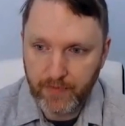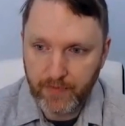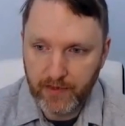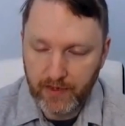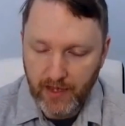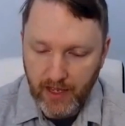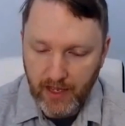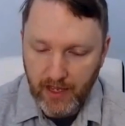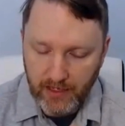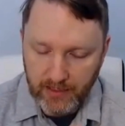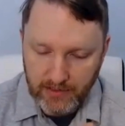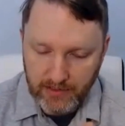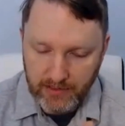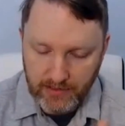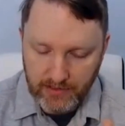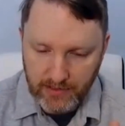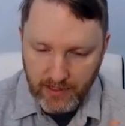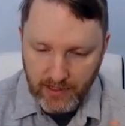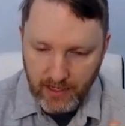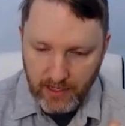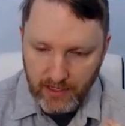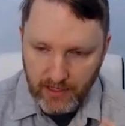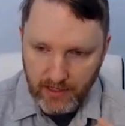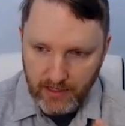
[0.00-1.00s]
that
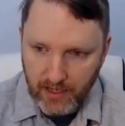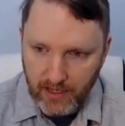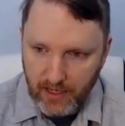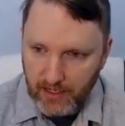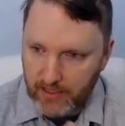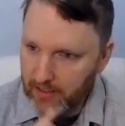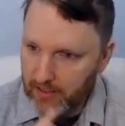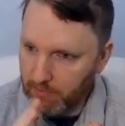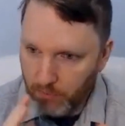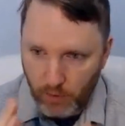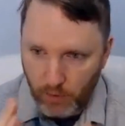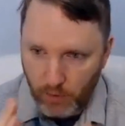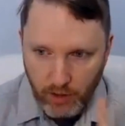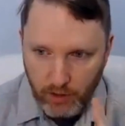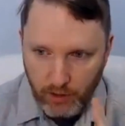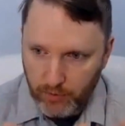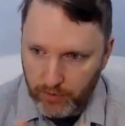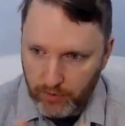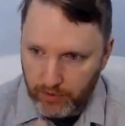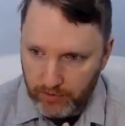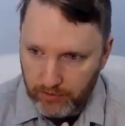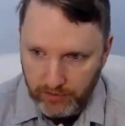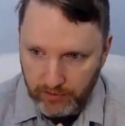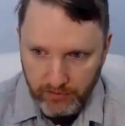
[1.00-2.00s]
I did work
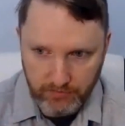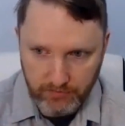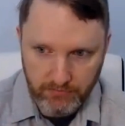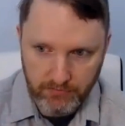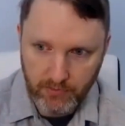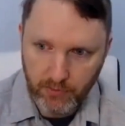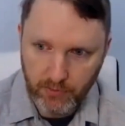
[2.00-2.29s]
with,